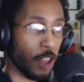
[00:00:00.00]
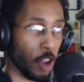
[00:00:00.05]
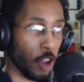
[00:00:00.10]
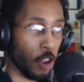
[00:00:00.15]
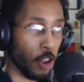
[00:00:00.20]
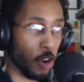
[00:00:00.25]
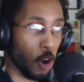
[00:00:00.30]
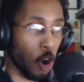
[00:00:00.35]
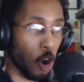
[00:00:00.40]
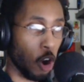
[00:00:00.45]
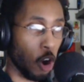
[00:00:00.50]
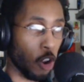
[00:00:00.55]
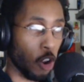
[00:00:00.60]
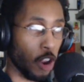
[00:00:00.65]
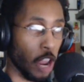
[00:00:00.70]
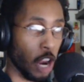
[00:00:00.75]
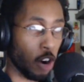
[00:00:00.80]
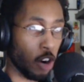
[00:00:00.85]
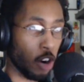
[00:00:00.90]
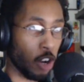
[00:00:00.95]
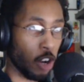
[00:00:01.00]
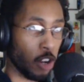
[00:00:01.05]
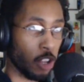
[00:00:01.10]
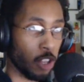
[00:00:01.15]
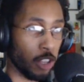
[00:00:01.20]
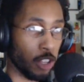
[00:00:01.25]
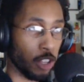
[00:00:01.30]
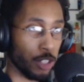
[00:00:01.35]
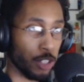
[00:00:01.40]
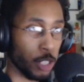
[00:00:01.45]
and on era
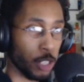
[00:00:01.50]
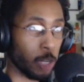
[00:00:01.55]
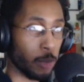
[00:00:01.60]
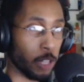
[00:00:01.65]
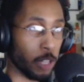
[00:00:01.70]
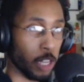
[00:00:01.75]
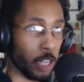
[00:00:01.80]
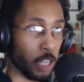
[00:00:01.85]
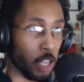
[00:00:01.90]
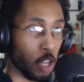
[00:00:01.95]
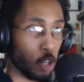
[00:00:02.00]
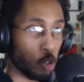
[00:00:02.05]
is going to be like